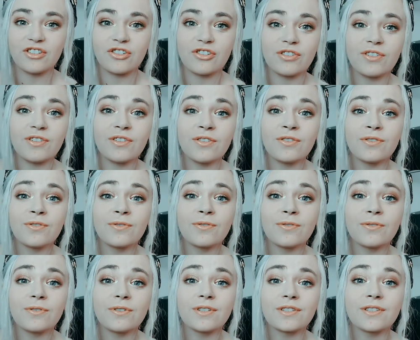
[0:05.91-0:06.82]

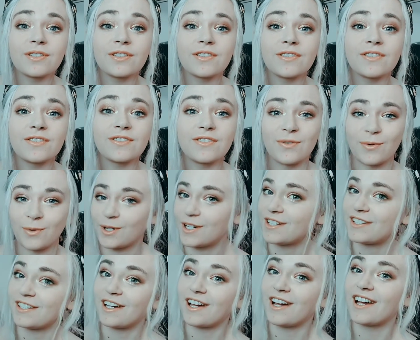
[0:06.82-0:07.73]
to story
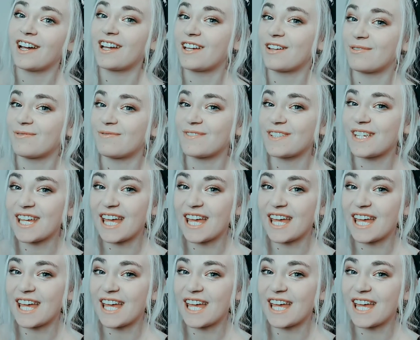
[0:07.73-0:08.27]
time,